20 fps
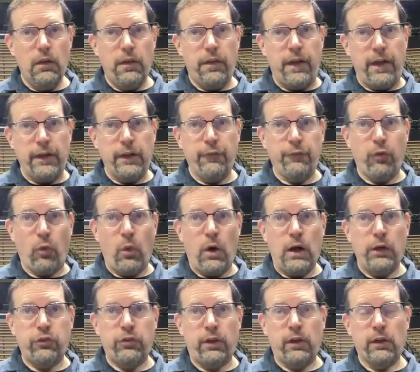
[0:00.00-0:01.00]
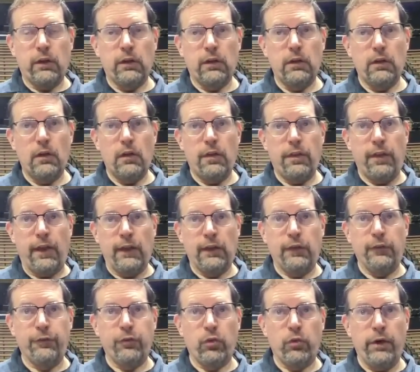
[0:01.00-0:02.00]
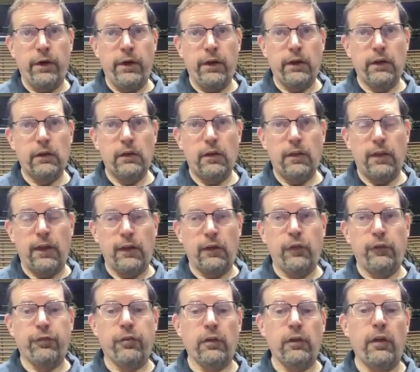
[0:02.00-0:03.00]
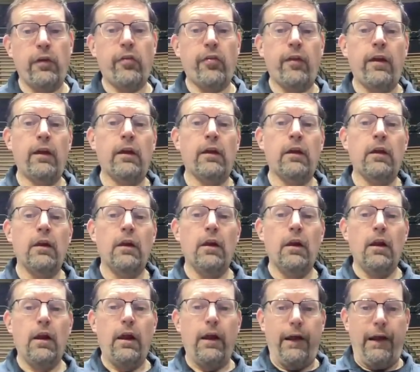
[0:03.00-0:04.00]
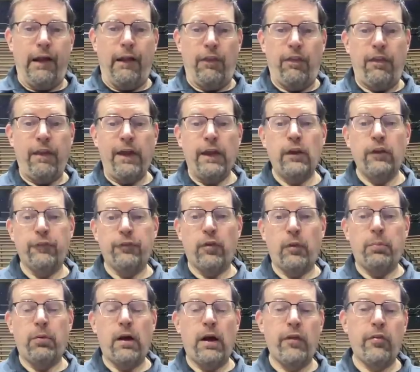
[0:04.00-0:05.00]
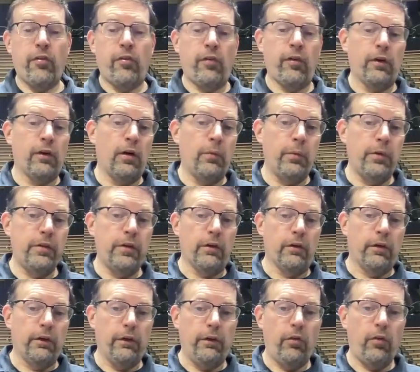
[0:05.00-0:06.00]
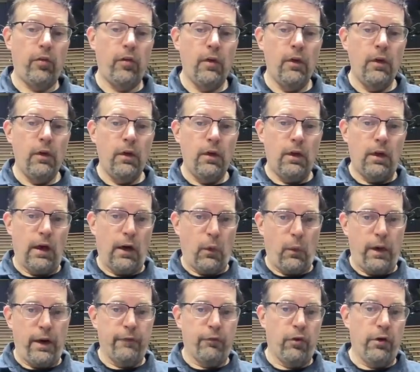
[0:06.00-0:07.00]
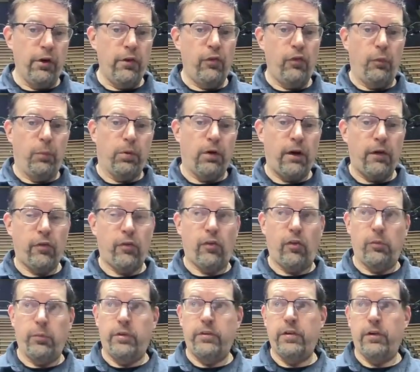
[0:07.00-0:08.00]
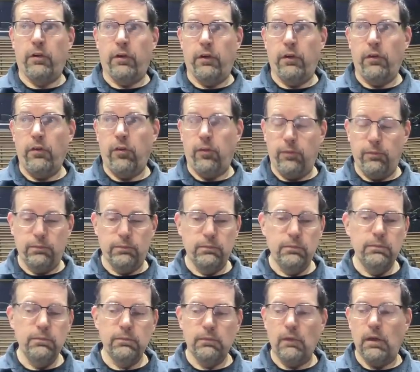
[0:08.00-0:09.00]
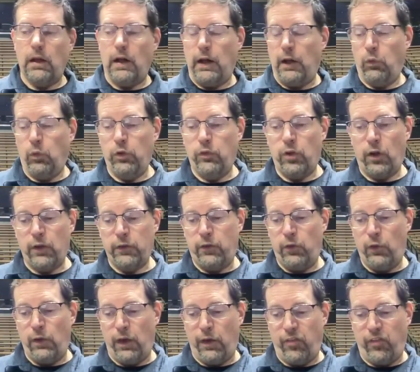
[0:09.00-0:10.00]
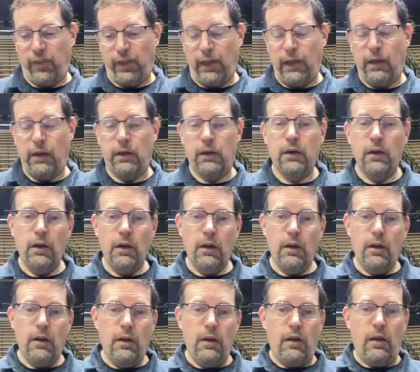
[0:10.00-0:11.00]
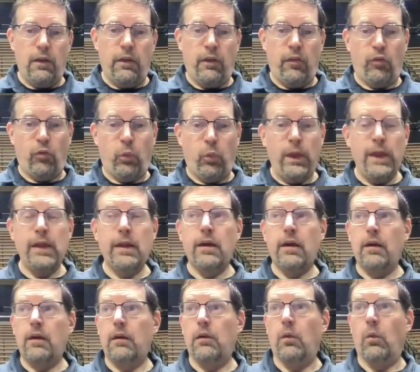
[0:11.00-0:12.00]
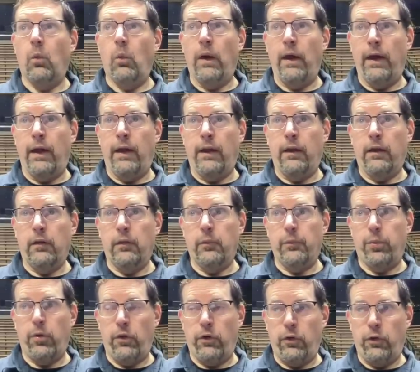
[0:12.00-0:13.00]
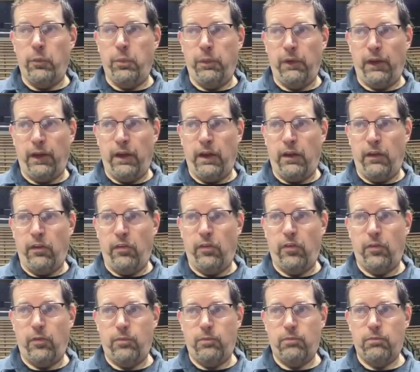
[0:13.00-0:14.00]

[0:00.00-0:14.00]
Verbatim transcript: Thank you for watching. Thank you for reading. Thank you for listening. And thank you for processing our materials, however it is you process our materials. I will talk to you guys again this week when Purdue plays